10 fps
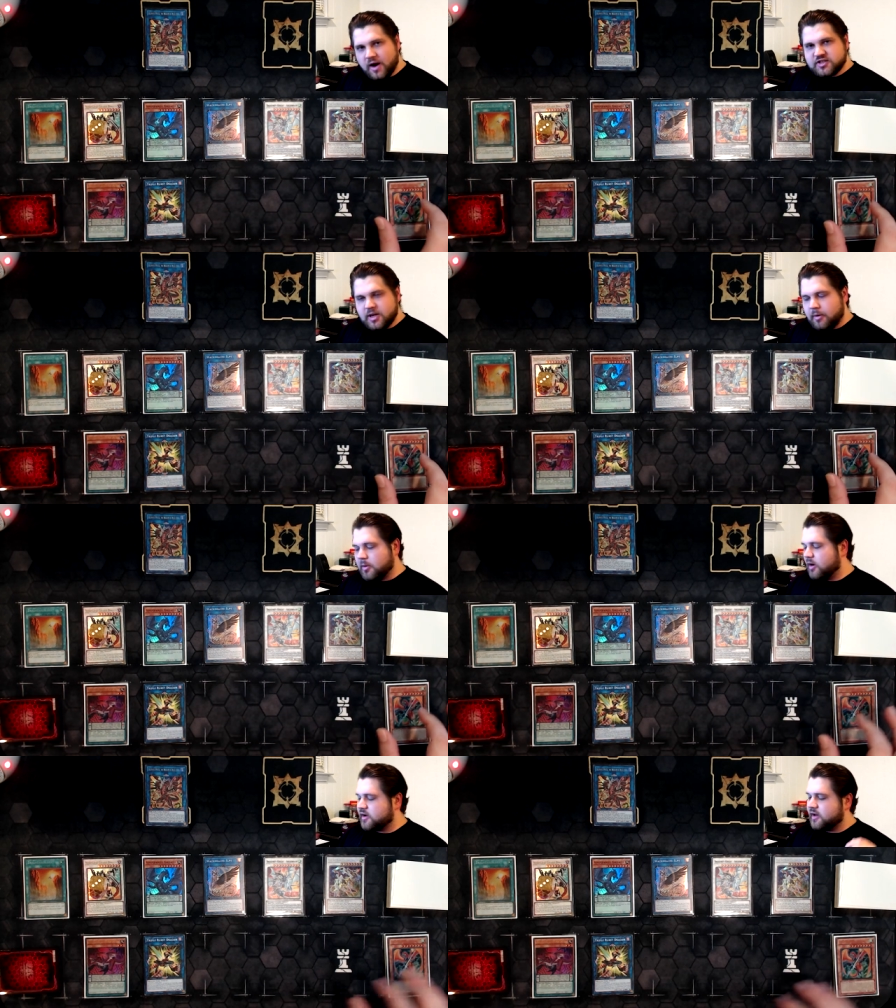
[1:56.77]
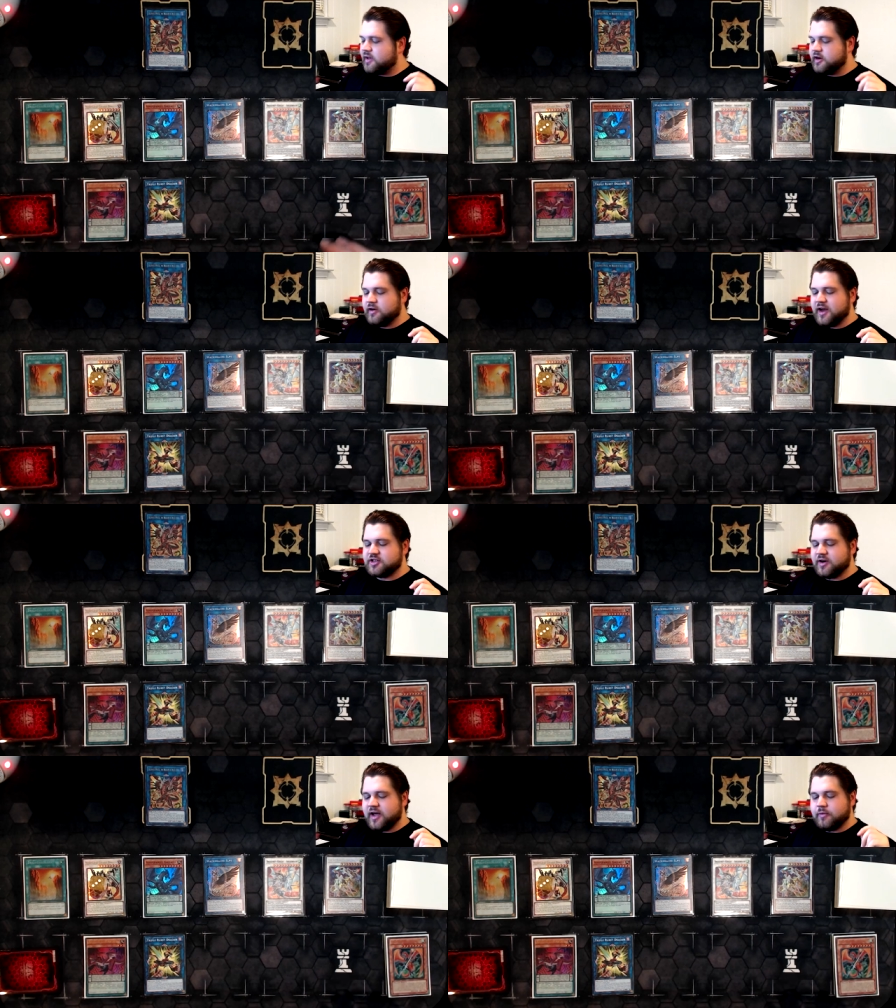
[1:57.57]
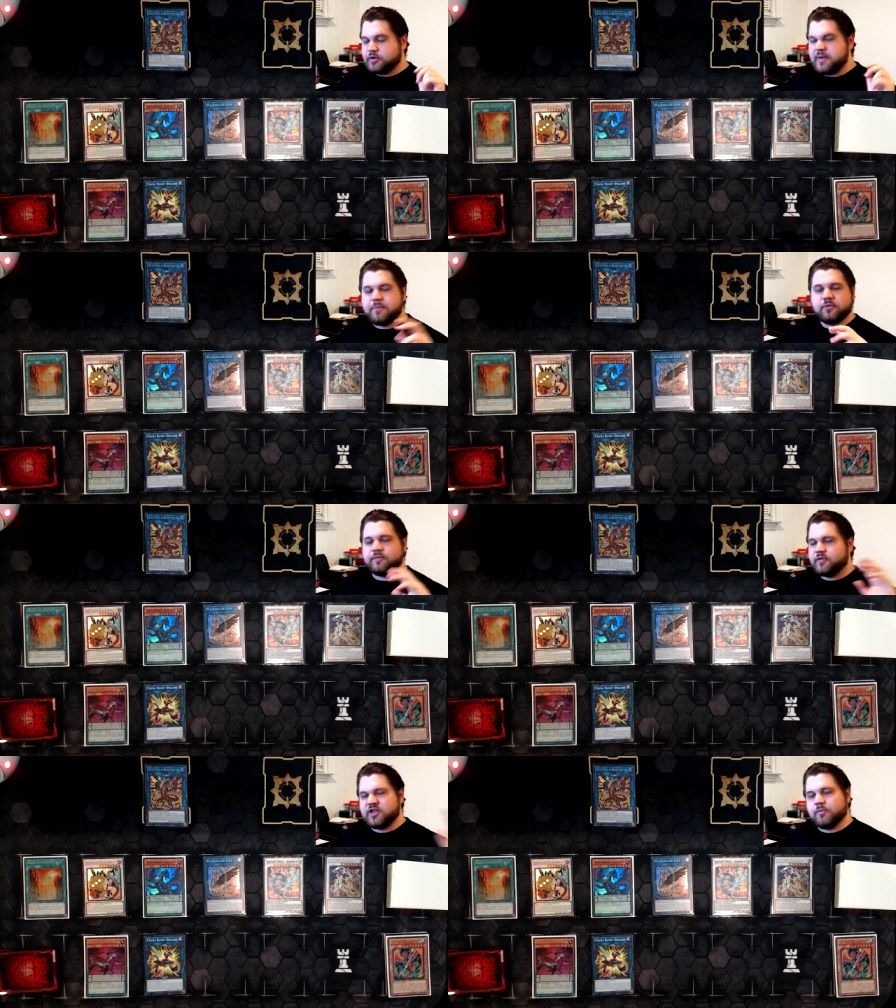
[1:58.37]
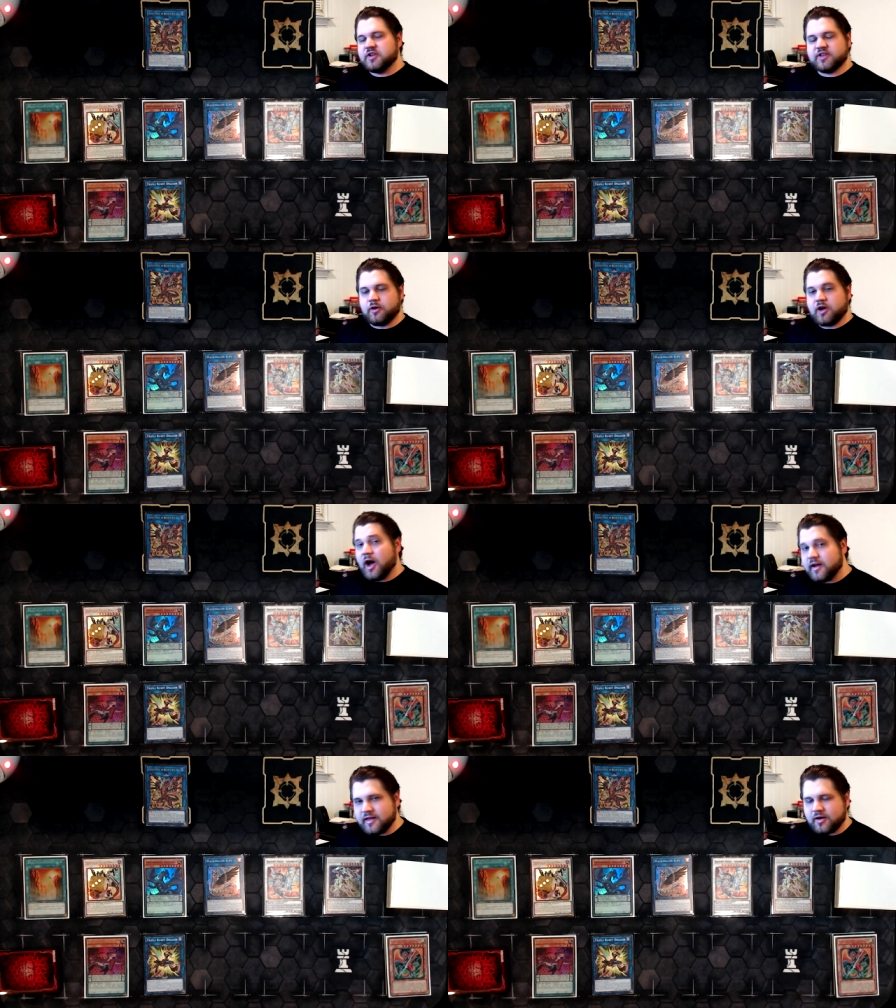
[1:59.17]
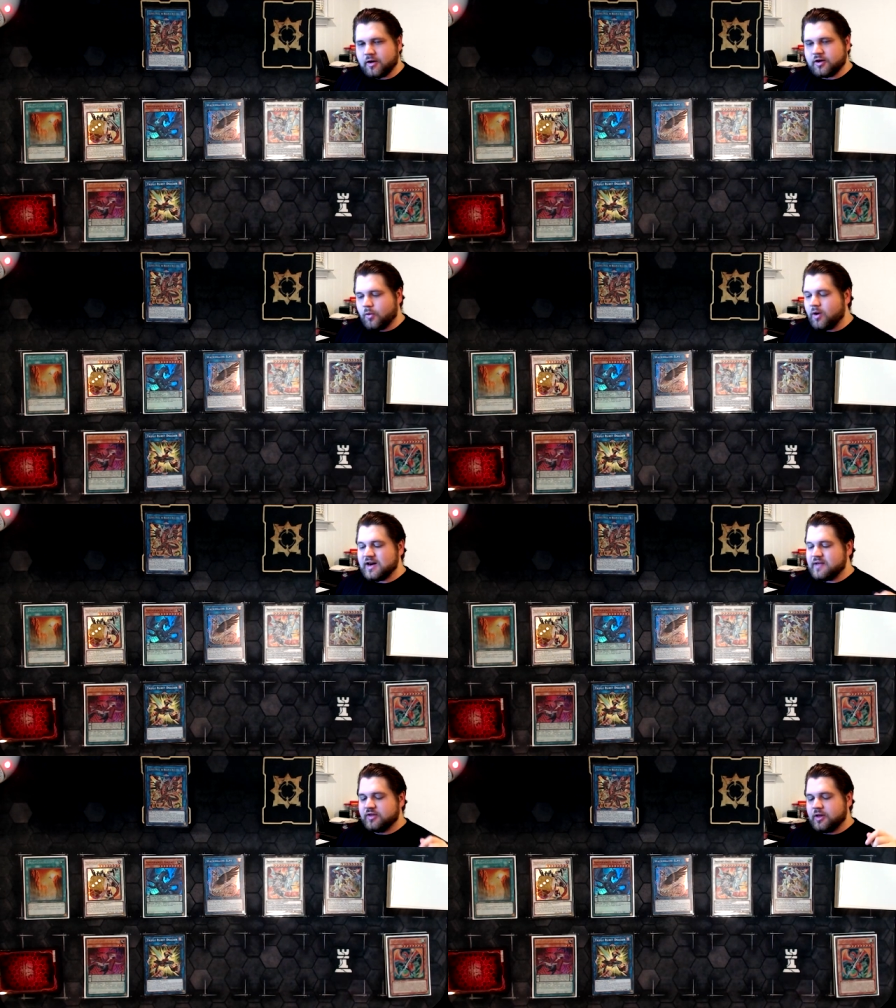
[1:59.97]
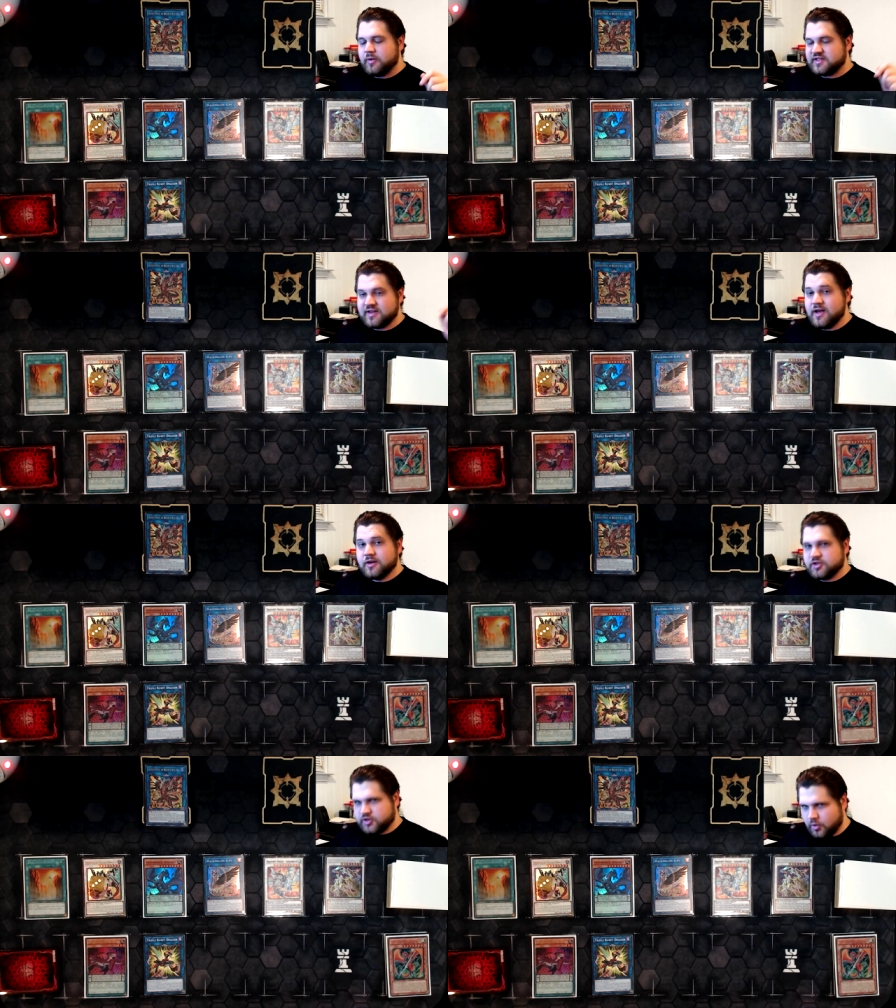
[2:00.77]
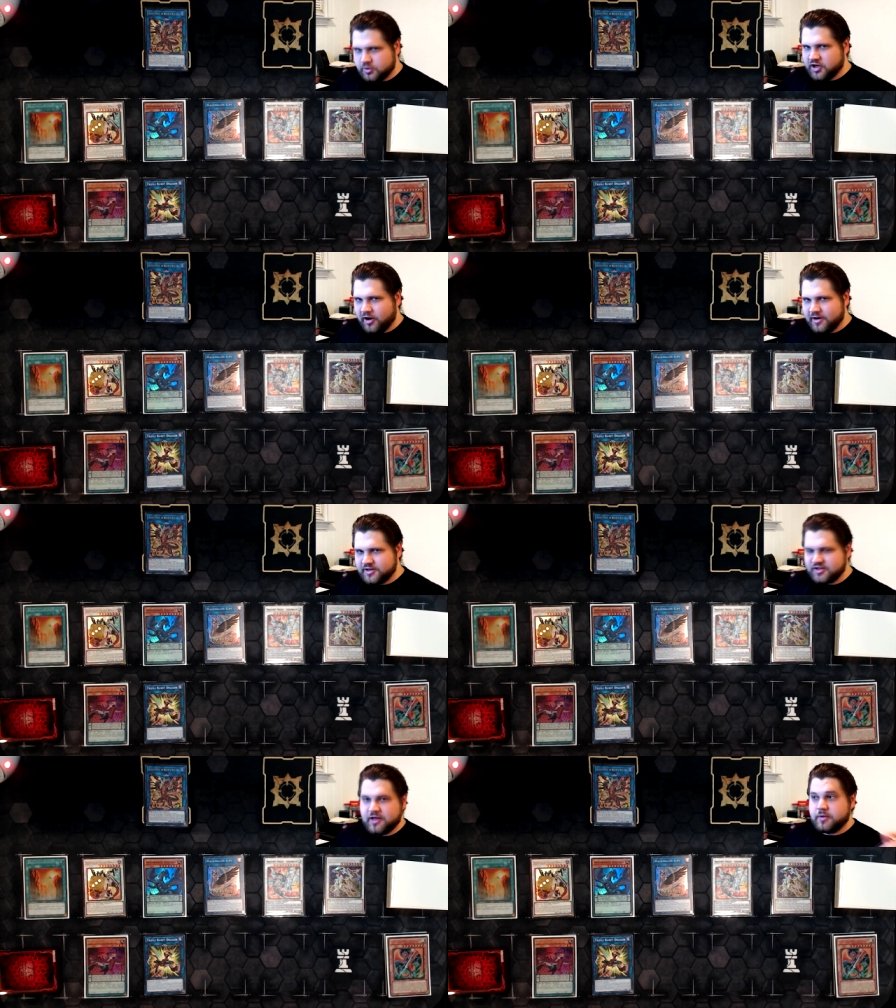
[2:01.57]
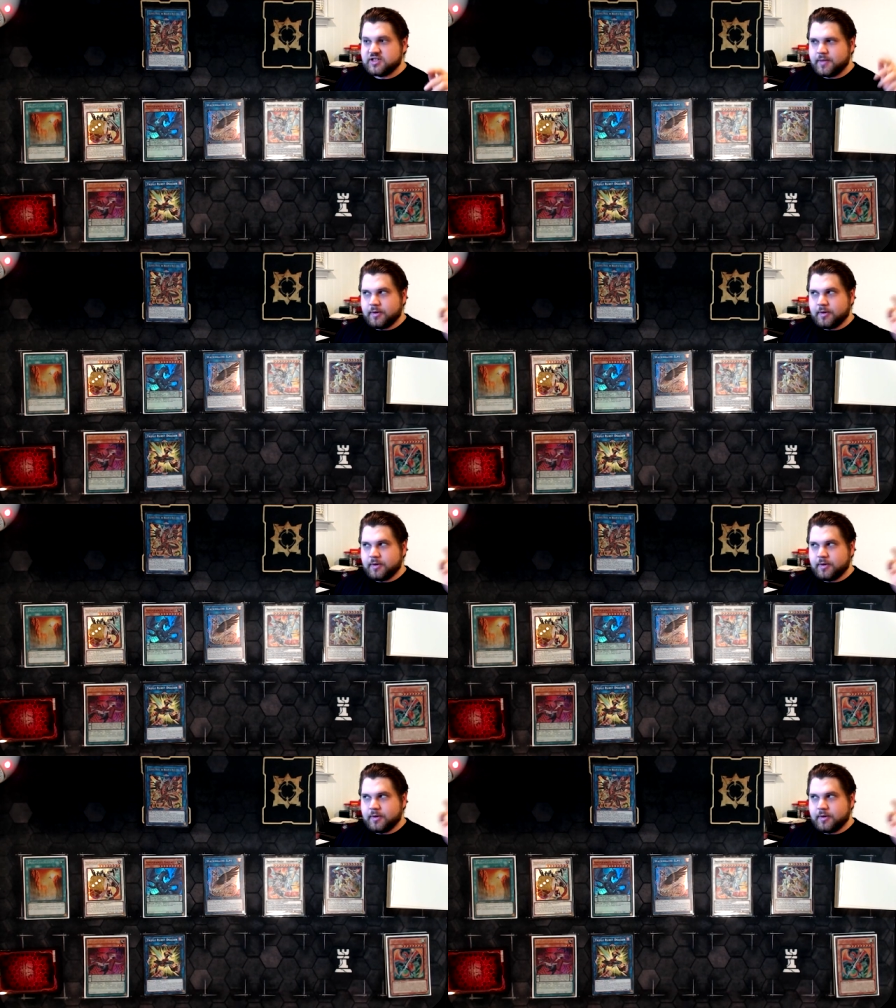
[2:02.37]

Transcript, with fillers: requires double Barca in your extra deck, which people for some reason are cutting that card to one, even though it's Soul Charge, that